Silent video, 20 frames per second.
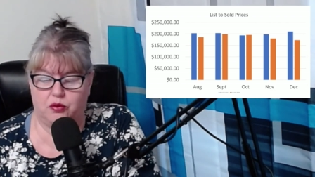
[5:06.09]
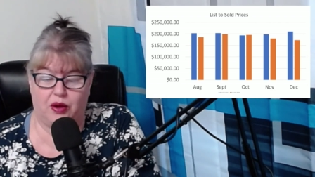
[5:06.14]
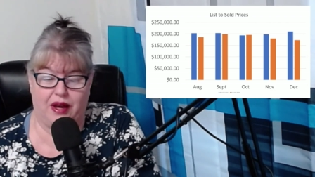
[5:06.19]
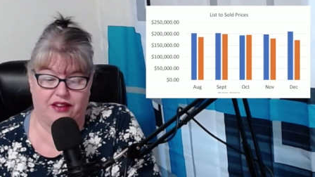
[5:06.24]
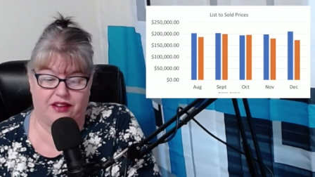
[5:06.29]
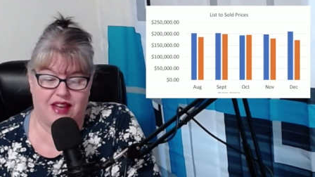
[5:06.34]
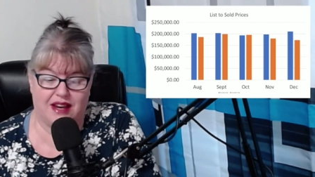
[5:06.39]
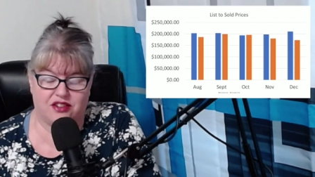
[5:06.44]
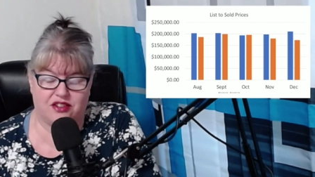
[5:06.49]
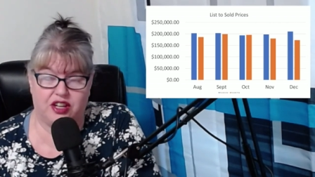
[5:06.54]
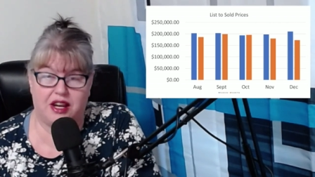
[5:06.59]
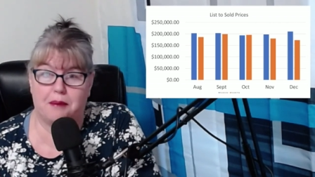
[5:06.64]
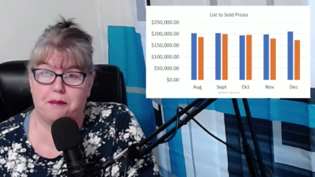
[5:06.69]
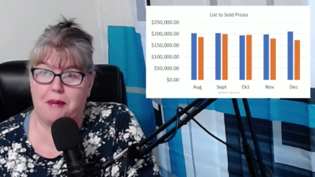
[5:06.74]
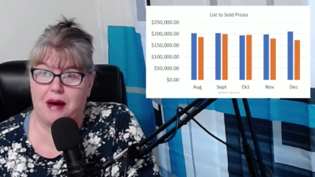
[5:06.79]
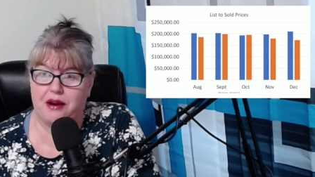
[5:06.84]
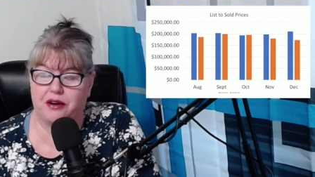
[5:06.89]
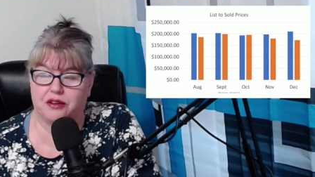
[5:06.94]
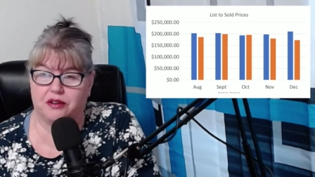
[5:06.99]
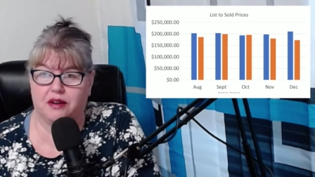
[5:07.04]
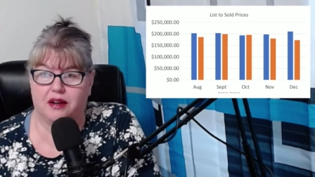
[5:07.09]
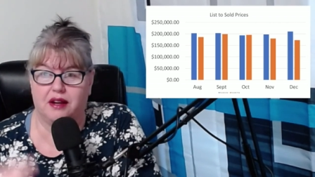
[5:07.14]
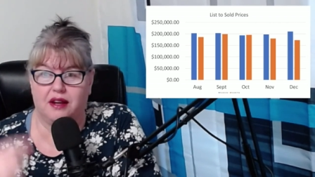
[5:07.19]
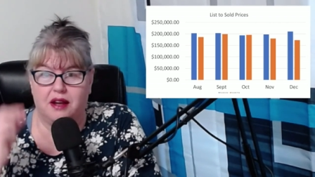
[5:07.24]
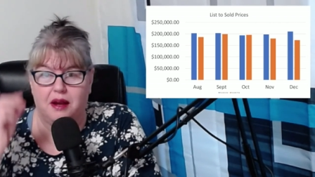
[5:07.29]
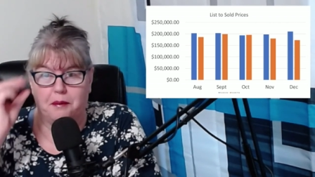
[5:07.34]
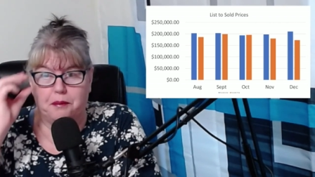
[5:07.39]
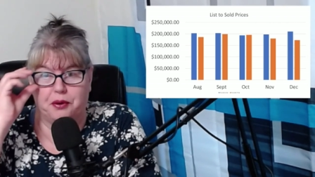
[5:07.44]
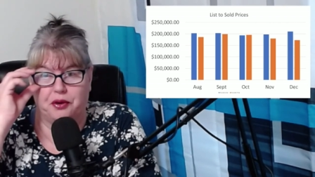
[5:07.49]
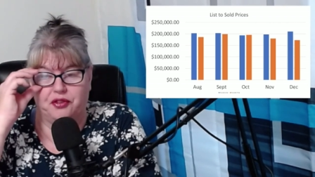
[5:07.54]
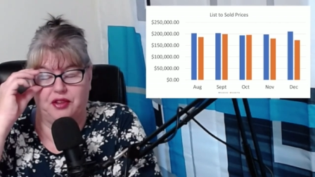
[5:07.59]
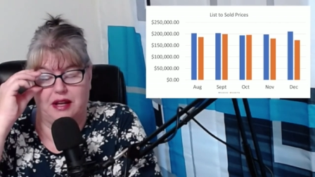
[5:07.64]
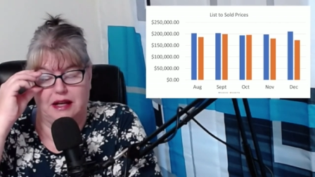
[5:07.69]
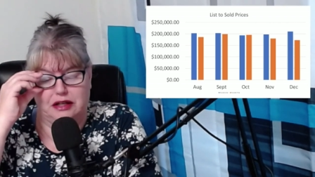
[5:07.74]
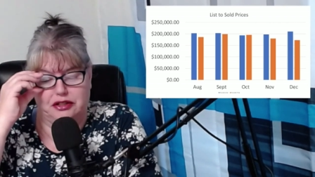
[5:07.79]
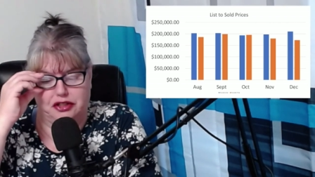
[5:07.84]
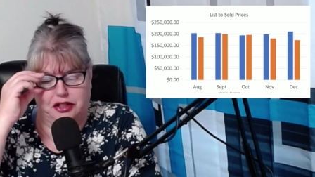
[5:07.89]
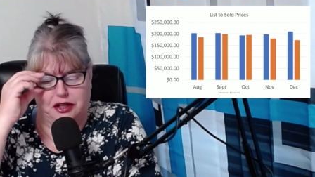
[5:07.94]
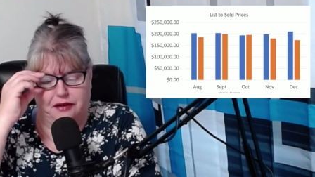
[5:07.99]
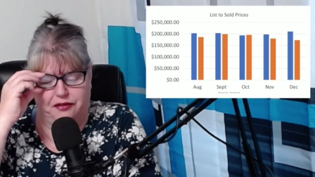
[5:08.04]
Well, it's actually a better
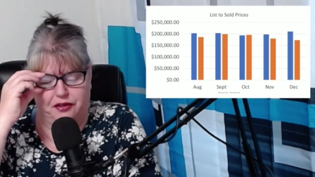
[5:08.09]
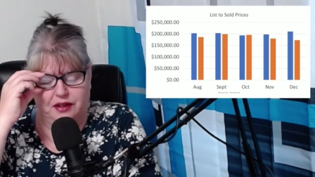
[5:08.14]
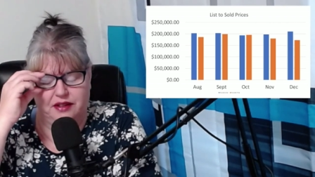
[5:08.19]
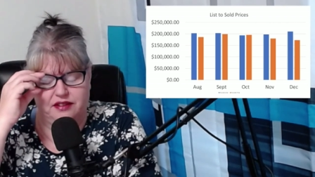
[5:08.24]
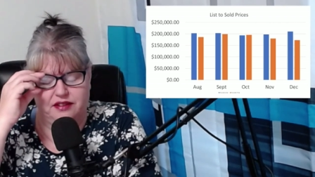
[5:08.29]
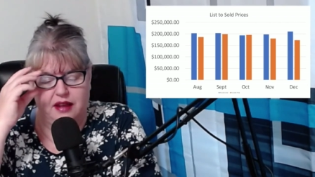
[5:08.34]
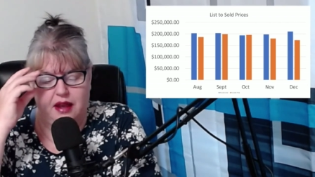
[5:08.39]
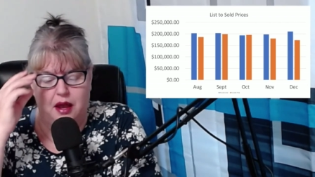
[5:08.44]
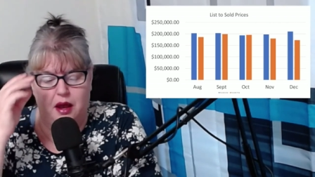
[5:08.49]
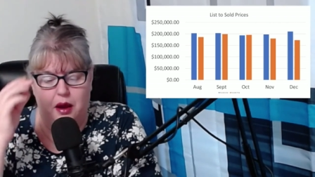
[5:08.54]
percentage difference,